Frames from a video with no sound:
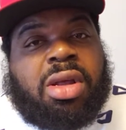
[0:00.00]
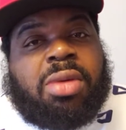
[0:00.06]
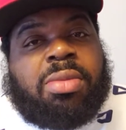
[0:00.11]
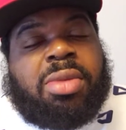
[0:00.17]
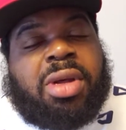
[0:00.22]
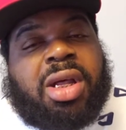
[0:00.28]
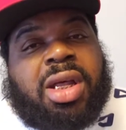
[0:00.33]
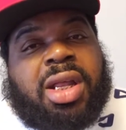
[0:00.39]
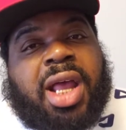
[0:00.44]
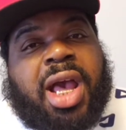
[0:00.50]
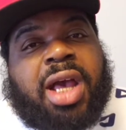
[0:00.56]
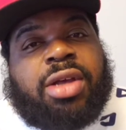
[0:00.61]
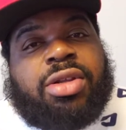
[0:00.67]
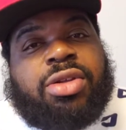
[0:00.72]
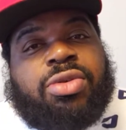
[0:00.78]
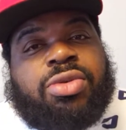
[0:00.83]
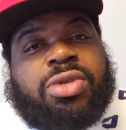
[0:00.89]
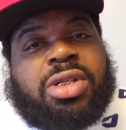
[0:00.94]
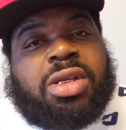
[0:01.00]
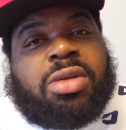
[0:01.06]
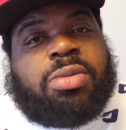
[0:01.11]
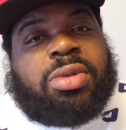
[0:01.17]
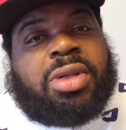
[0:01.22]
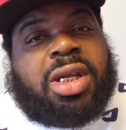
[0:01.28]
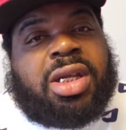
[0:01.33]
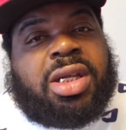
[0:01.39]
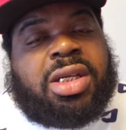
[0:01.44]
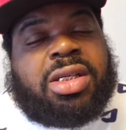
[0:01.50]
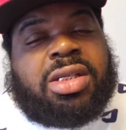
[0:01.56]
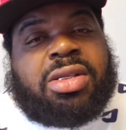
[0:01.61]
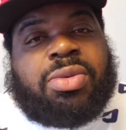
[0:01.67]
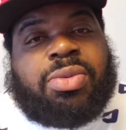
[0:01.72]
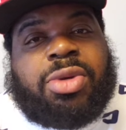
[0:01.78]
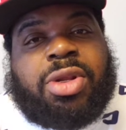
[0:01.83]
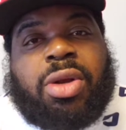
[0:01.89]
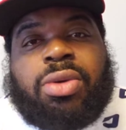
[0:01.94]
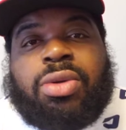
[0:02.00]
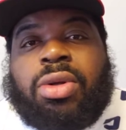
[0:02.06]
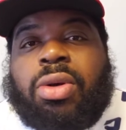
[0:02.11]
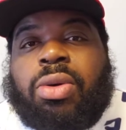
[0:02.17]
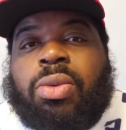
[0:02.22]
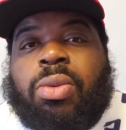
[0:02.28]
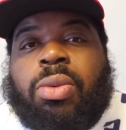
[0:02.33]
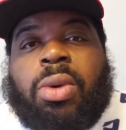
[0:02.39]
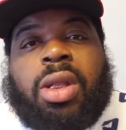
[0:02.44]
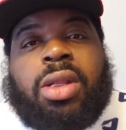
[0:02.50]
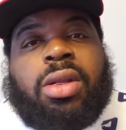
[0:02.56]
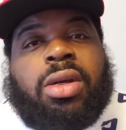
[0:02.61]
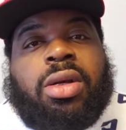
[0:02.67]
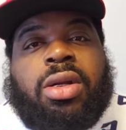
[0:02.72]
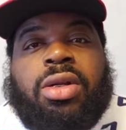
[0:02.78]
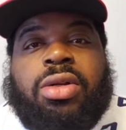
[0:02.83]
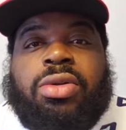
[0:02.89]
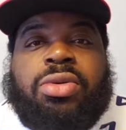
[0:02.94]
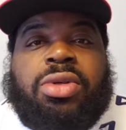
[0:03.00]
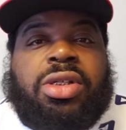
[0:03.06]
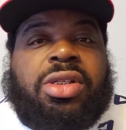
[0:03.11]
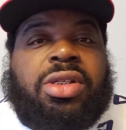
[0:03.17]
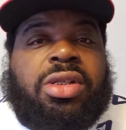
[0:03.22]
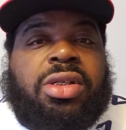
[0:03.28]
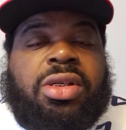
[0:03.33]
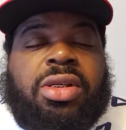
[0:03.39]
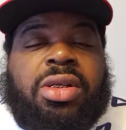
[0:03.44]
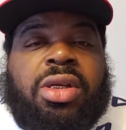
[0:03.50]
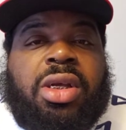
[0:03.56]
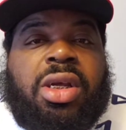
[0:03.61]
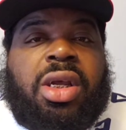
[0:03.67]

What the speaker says: But how Houston plays, we don't know what they're gonna do this year,